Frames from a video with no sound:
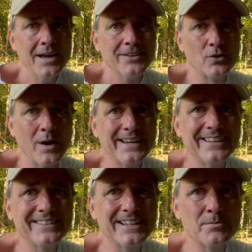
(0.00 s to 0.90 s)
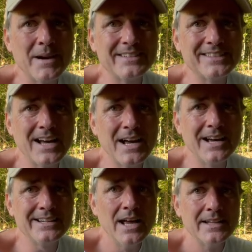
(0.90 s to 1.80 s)
So I guess that's my
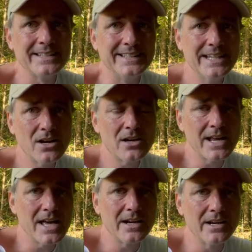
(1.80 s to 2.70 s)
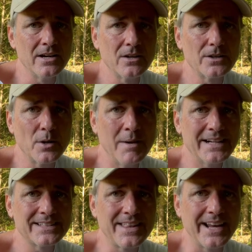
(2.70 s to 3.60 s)
sign to get on out of here, go
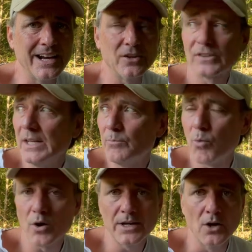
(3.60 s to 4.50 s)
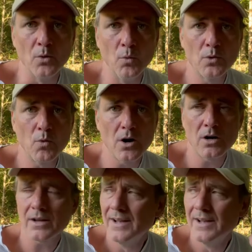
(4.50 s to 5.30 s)
back to the house, keep working on woodwork,